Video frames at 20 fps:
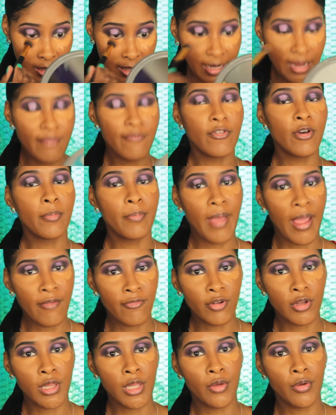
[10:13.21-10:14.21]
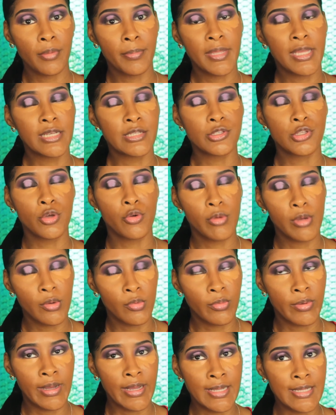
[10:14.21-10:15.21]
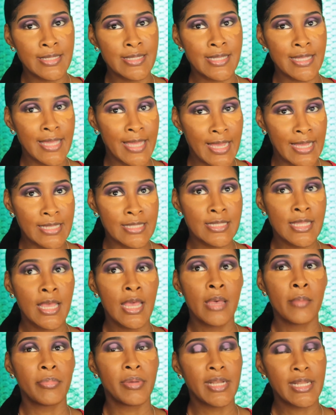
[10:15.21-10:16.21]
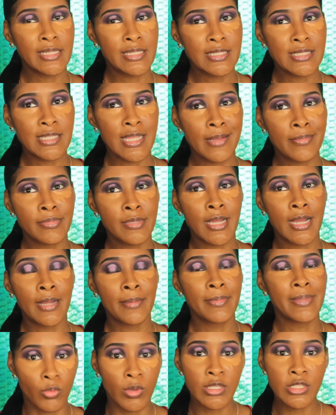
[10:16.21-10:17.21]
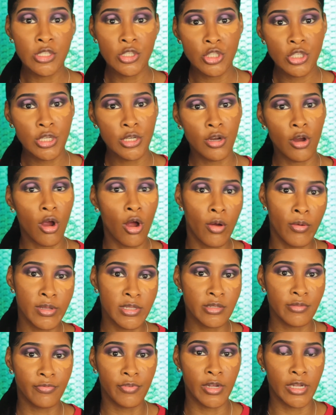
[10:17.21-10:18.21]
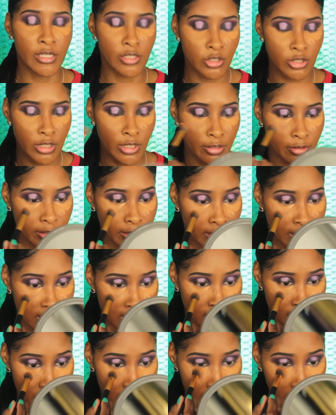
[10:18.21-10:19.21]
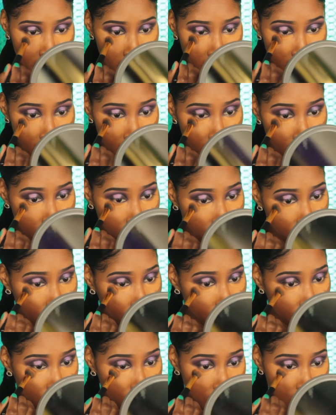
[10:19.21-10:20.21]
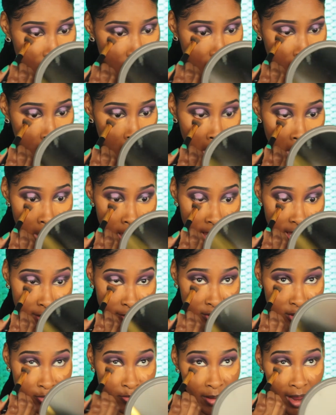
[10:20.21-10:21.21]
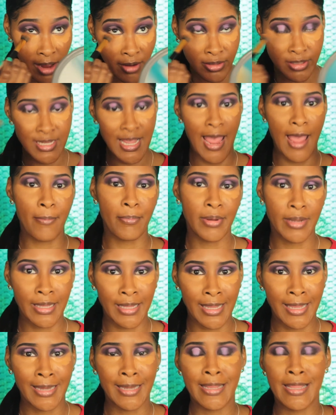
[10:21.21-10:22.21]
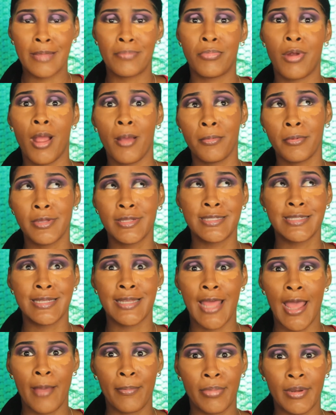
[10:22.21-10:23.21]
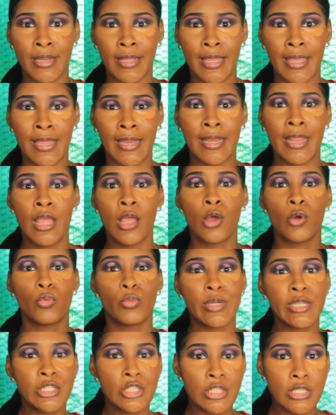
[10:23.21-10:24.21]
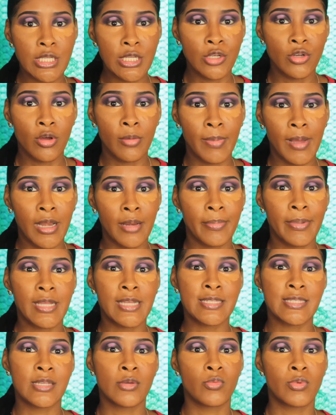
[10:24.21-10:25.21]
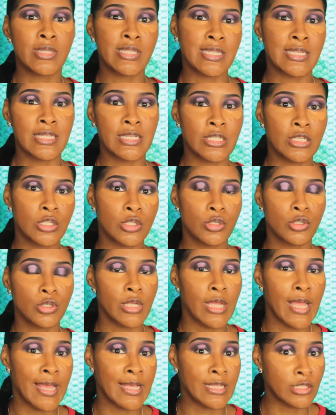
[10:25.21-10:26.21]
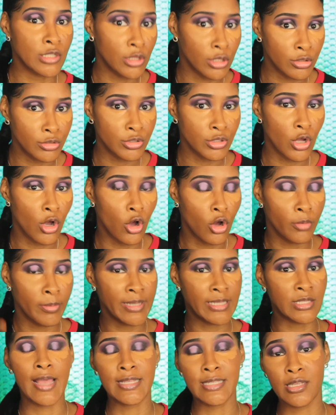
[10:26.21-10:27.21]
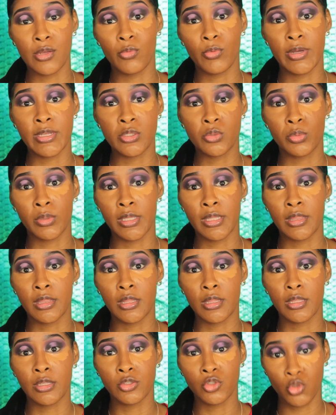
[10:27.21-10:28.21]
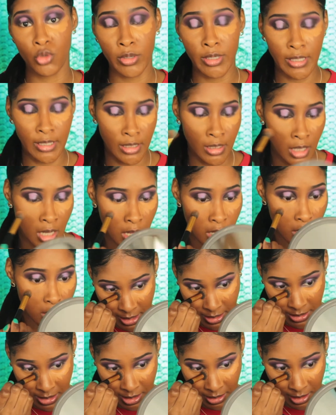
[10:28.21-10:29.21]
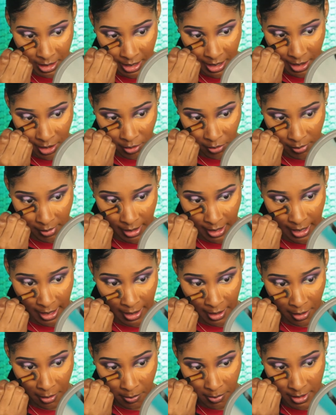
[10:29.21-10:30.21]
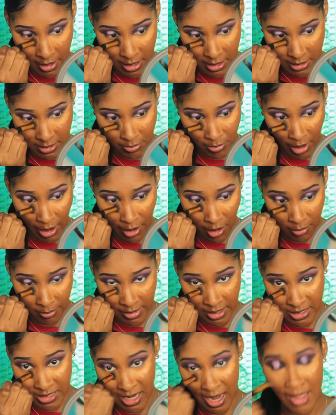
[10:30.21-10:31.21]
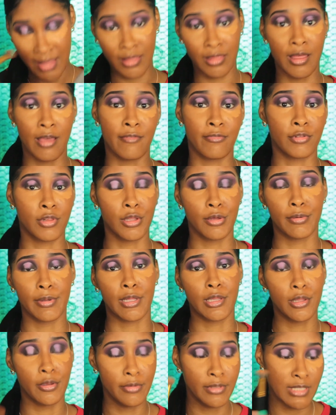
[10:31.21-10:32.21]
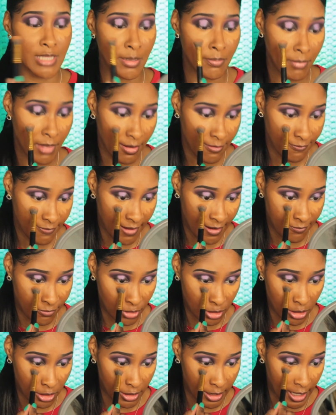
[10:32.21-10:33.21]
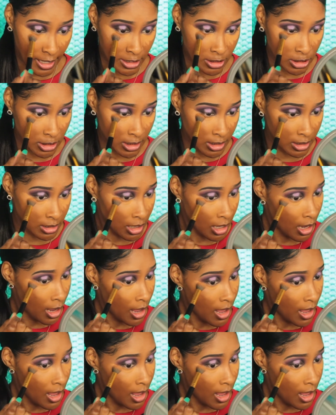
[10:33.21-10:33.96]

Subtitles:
Like, I felt bad for Chloe because who it was, yes, but at the same time, once a cheater, always a fucking cheater. It doesn't matter, you know. So it was just like, it was bound to happen again. It probably did happen again. We just didn't know about it because it wasn't as close to home as it was with Jordyn. It's not that I don't care, because by all means I love Chloe. Chloe's like my favorite Kardashian.